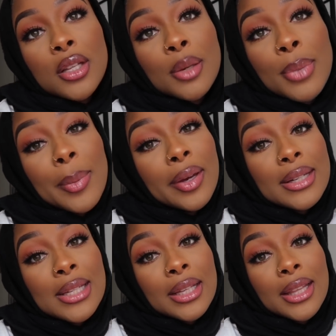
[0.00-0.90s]
so I'm probably
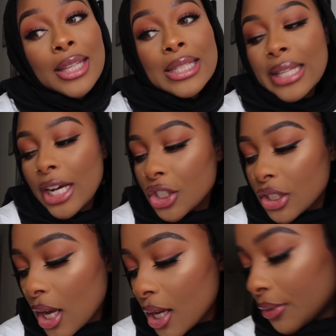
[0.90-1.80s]
gonna take these
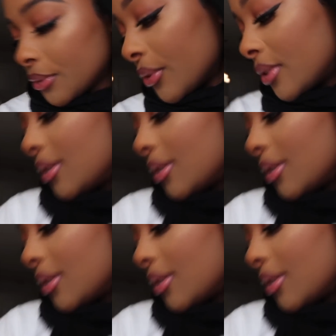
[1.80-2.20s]
lashes off